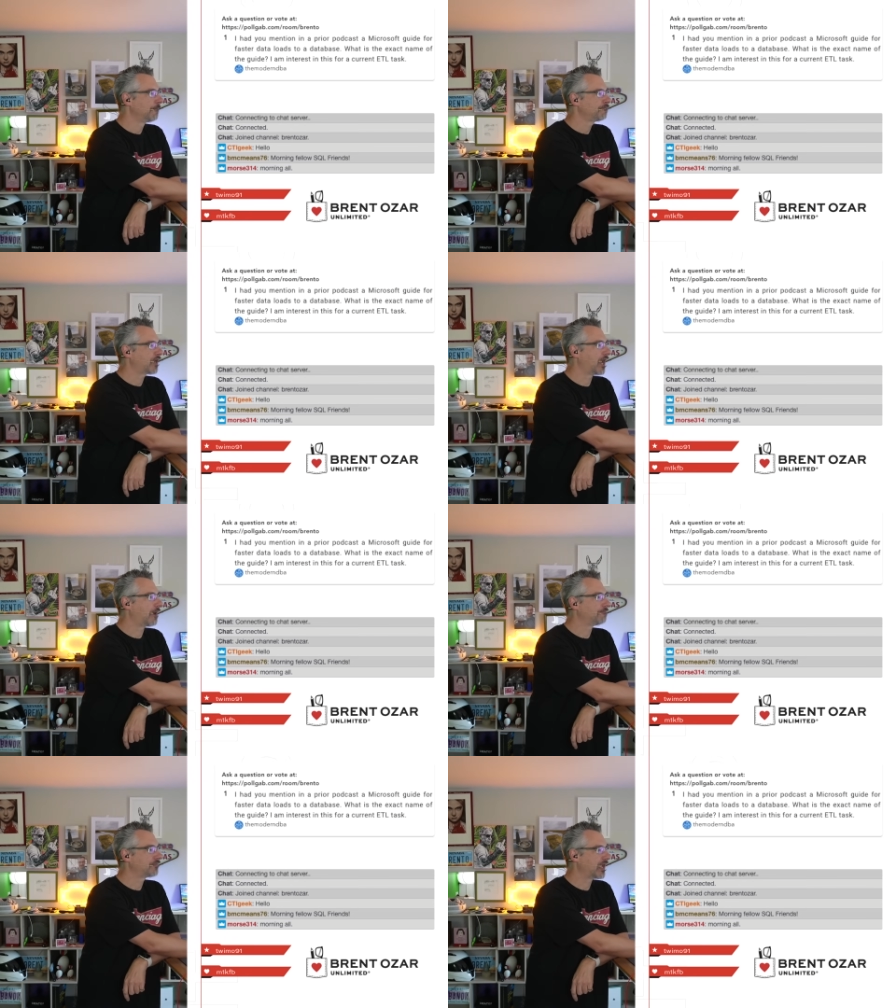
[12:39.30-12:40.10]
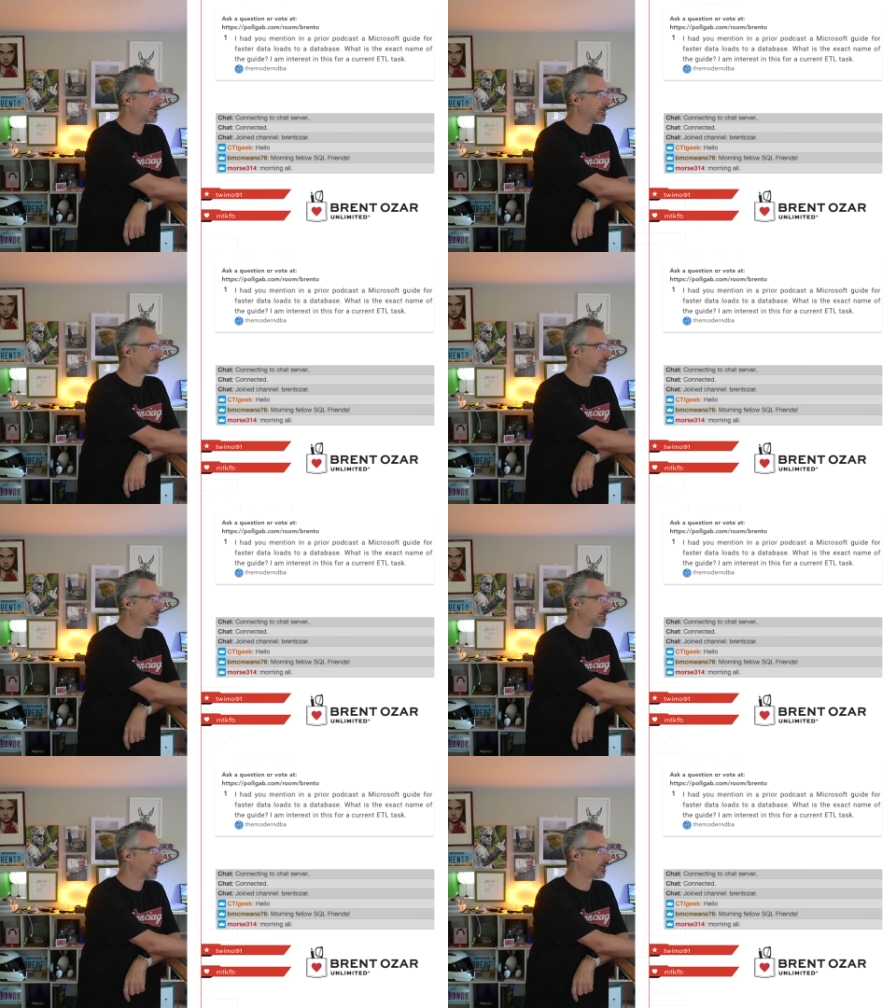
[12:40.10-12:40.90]
Um, and
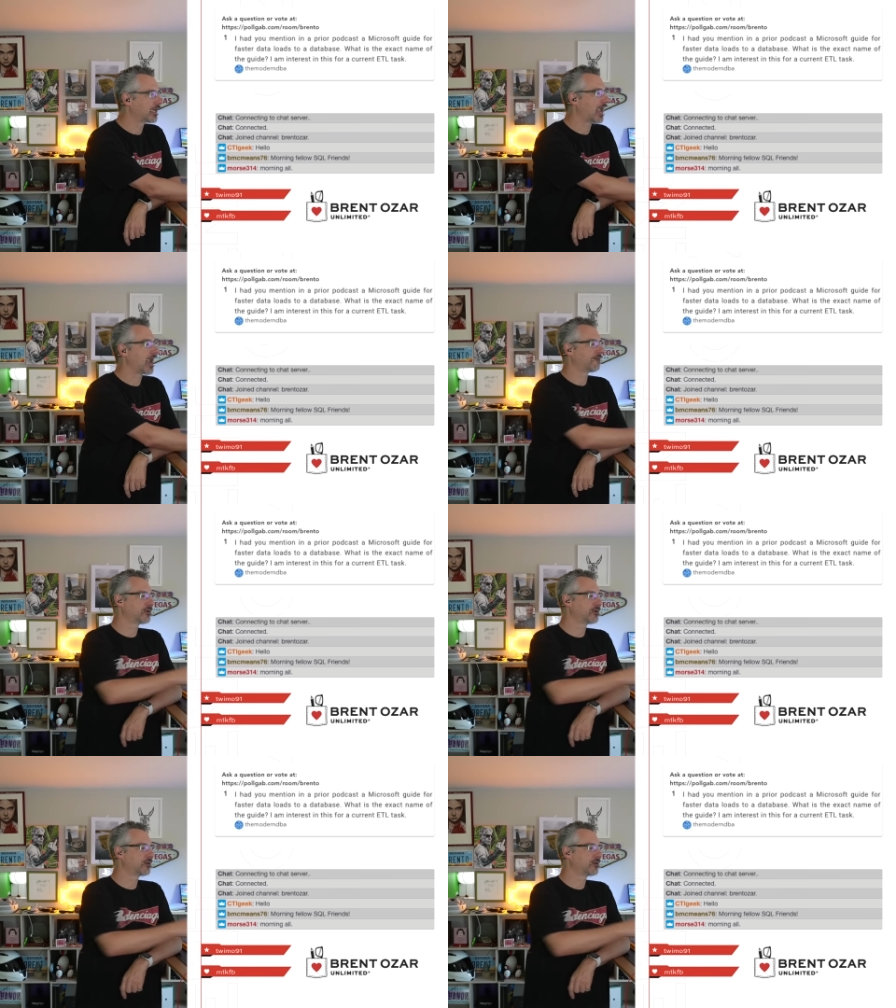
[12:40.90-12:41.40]
it's, uh, yeah,